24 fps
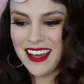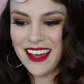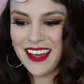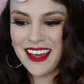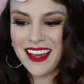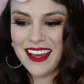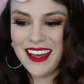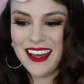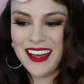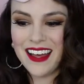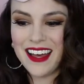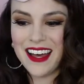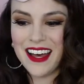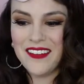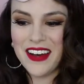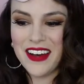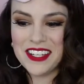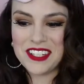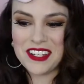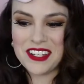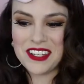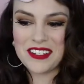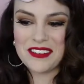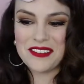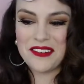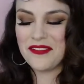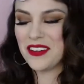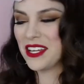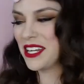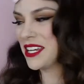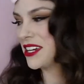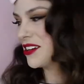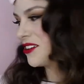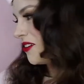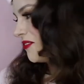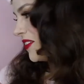I should do a
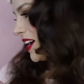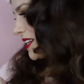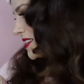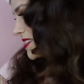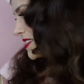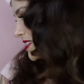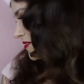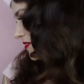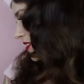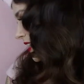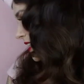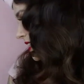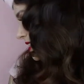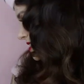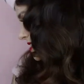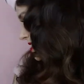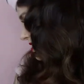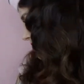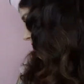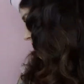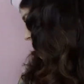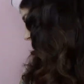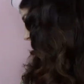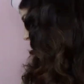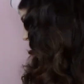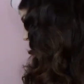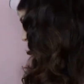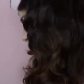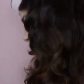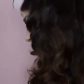video of Etsy finds. Oh my gosh,